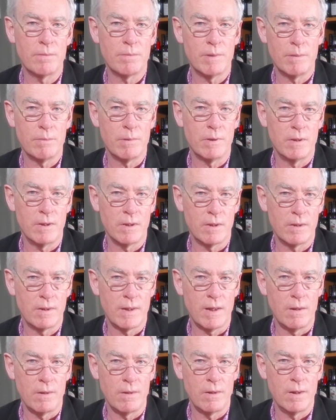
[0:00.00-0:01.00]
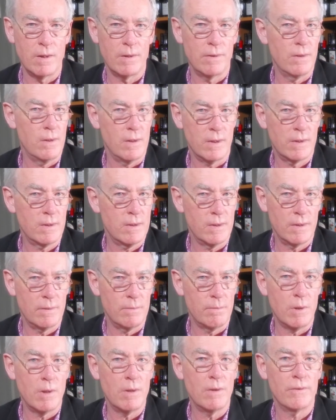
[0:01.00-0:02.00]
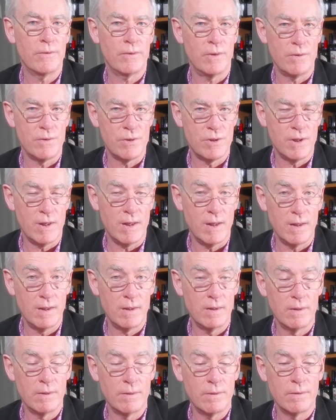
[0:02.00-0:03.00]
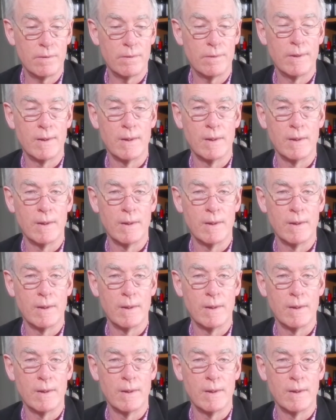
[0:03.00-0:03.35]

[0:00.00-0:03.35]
people like Maurice O'Shea, who